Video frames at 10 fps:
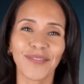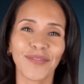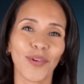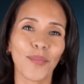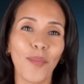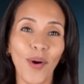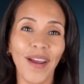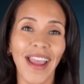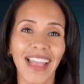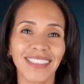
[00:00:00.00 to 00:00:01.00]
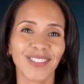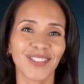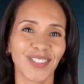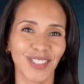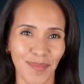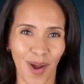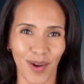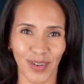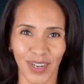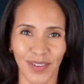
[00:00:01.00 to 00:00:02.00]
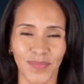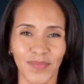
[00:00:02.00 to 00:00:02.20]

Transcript: for more answers tomorrow.